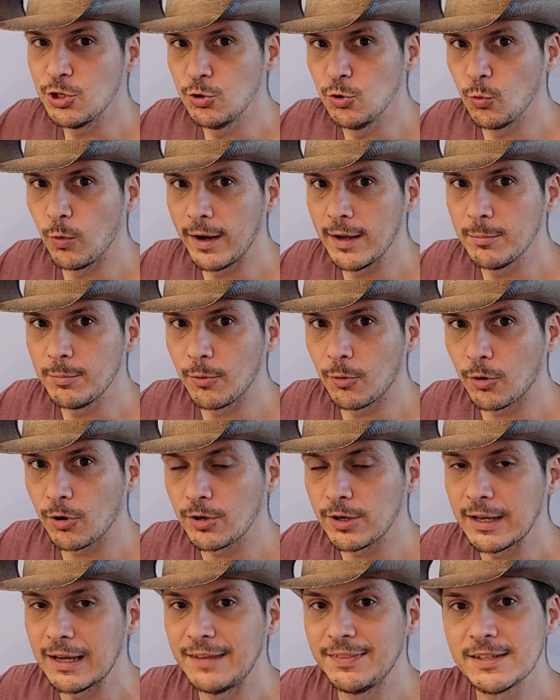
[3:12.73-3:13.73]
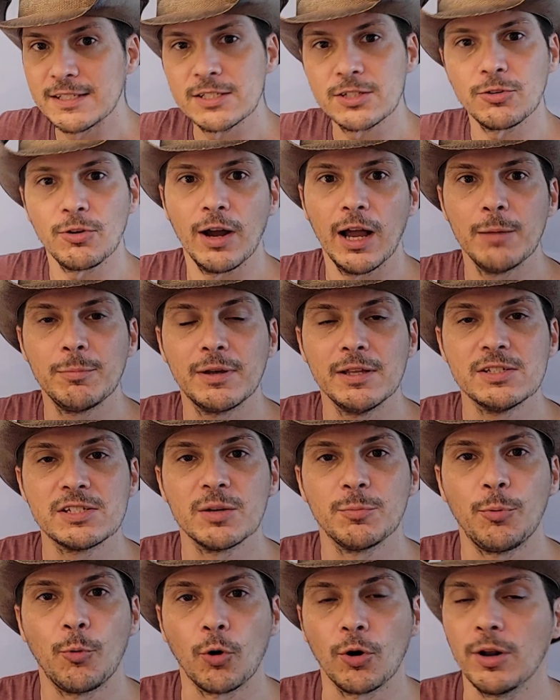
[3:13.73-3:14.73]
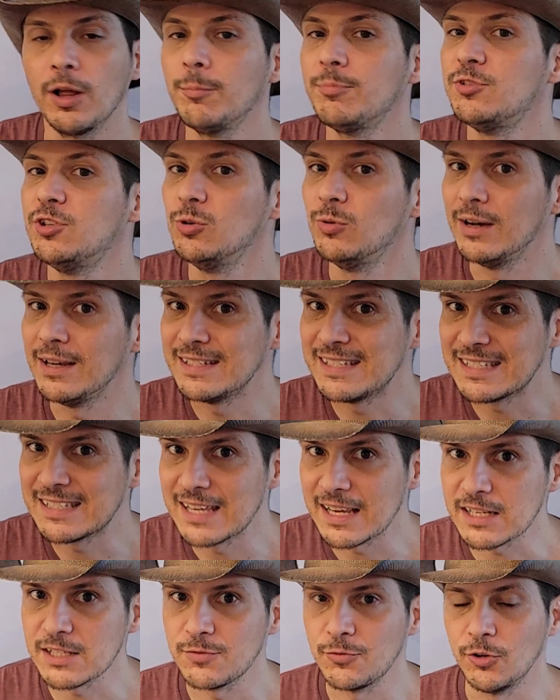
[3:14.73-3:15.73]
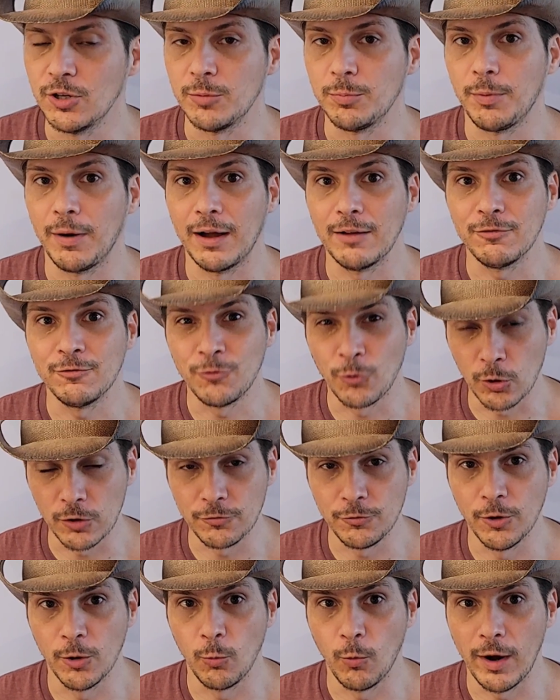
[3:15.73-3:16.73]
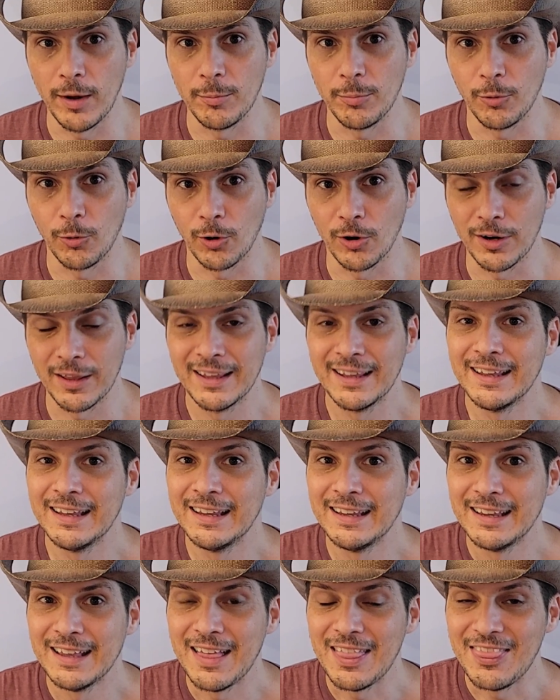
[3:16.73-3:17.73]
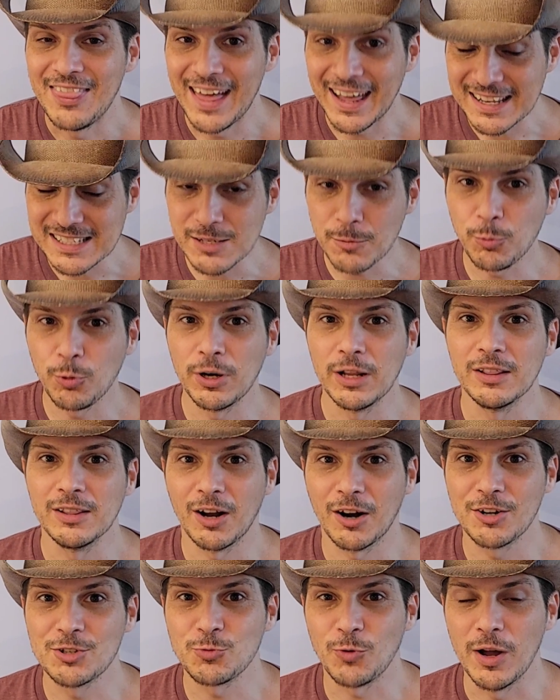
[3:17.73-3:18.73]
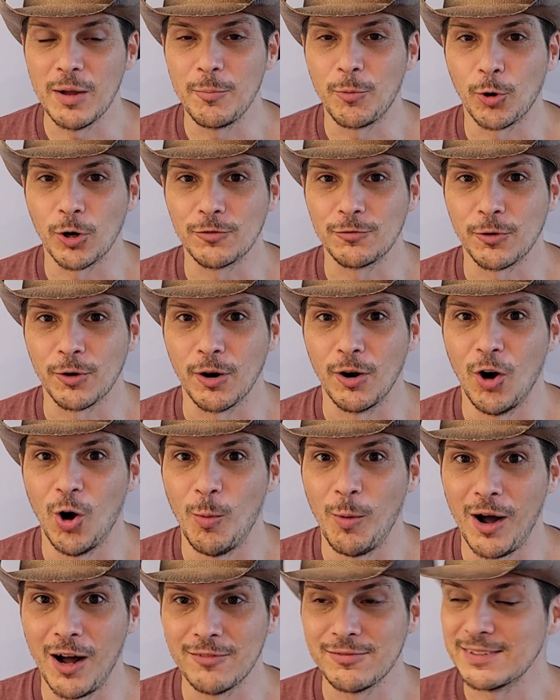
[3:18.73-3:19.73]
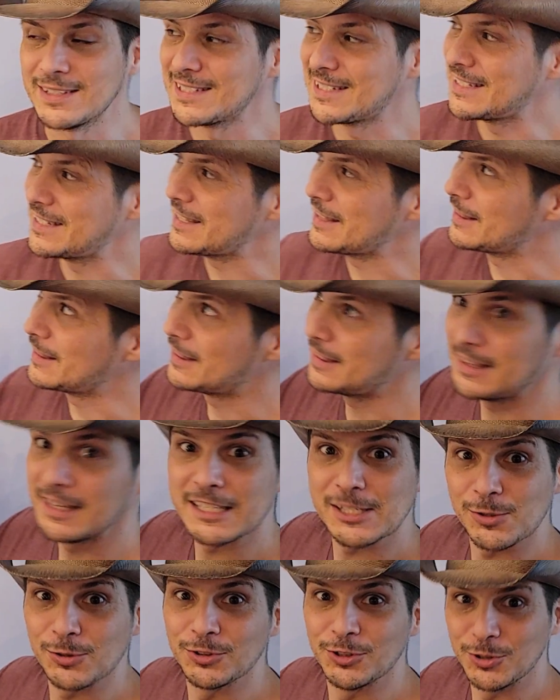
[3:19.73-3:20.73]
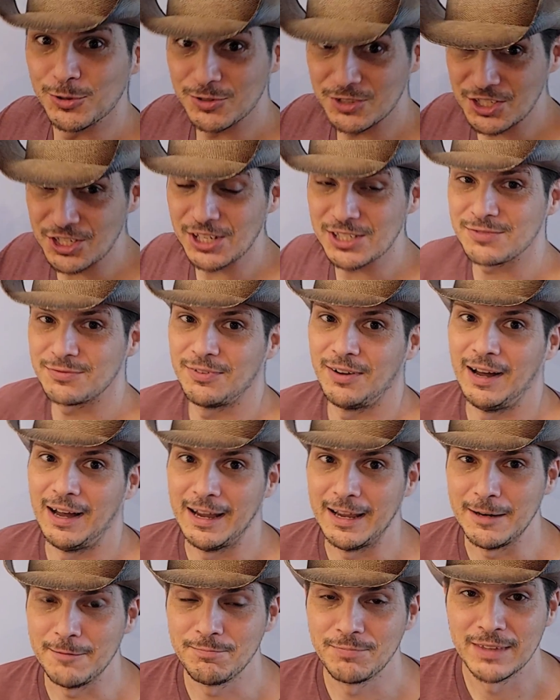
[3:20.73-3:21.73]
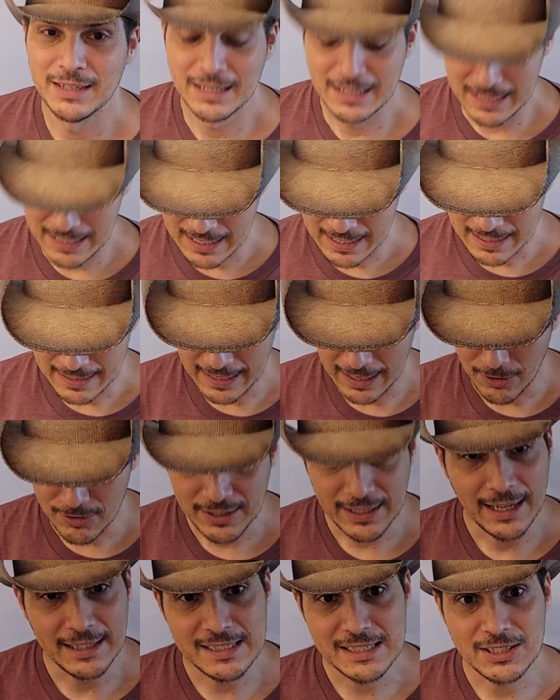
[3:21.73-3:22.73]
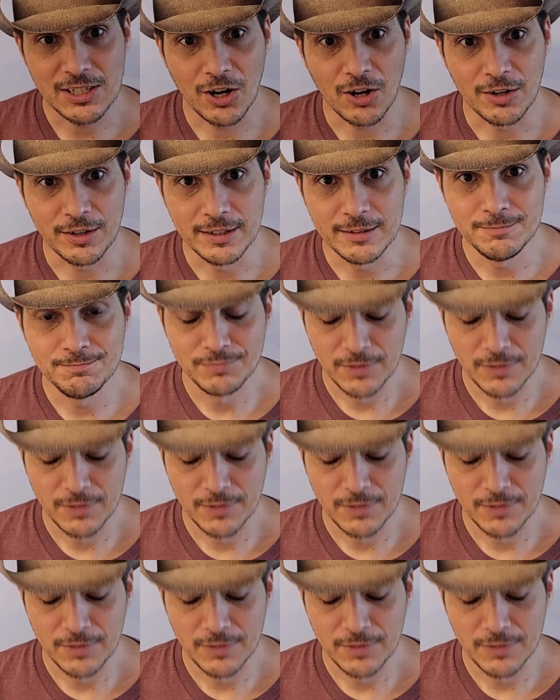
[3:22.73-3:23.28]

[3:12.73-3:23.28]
whiteboard, and the Scribe can support up to a 6-foot by 4-foot whiteboard. That is a pretty large whiteboard for a home office. This will do just fine. Now, to get started,